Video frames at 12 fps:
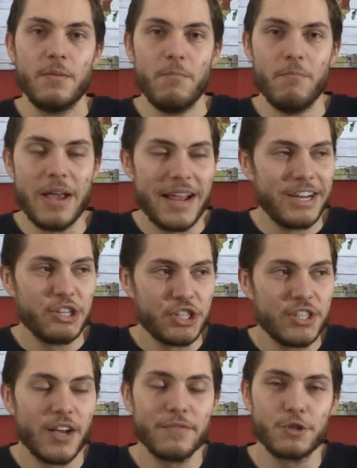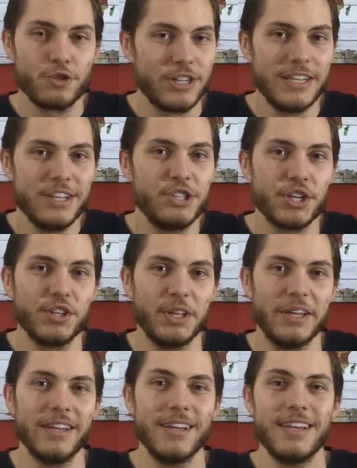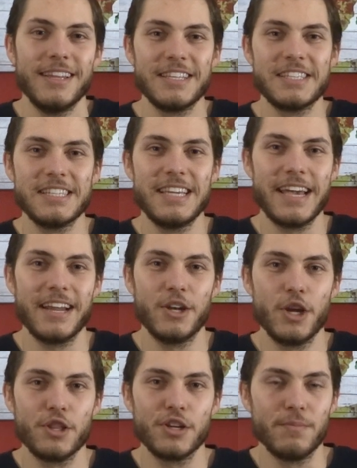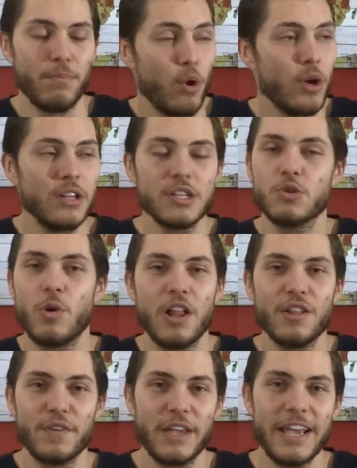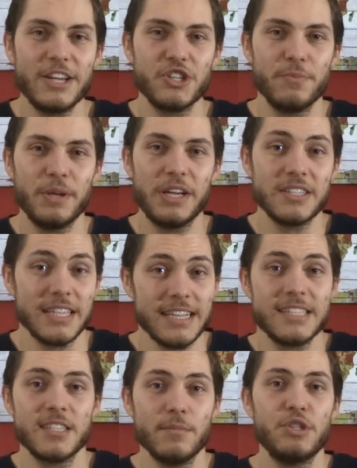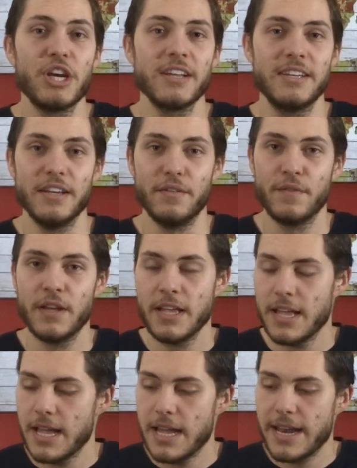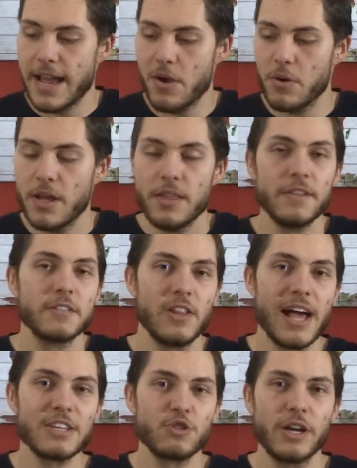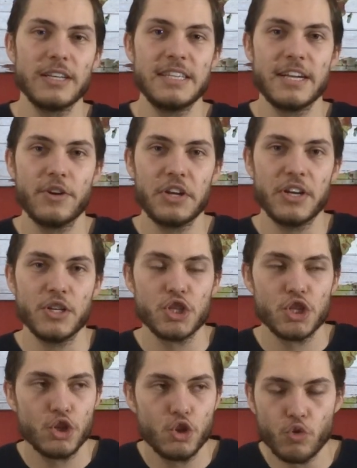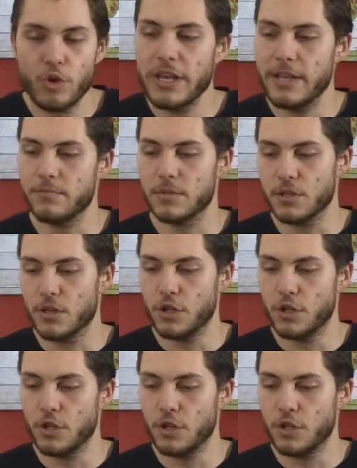manage stuff strategically. This is yet another pointless qualification because it's subjective. Now, this last criteria screams